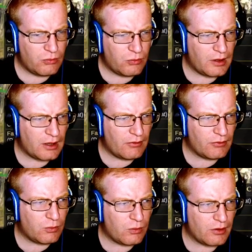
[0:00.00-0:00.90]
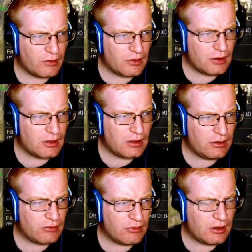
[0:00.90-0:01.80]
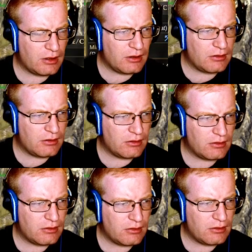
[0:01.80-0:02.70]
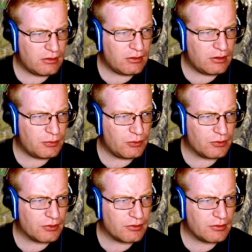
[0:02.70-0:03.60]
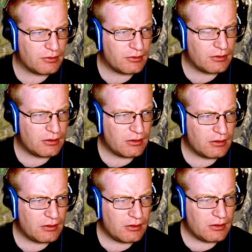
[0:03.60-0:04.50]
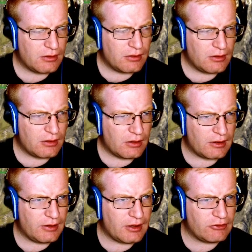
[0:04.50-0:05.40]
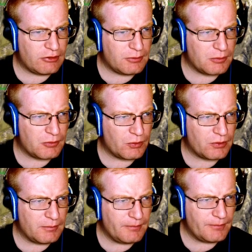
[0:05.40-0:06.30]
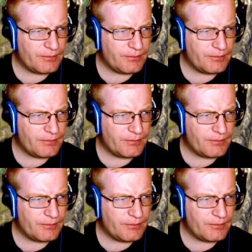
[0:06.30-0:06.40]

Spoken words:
we have a warrior here in Nippur. I think I should promote them.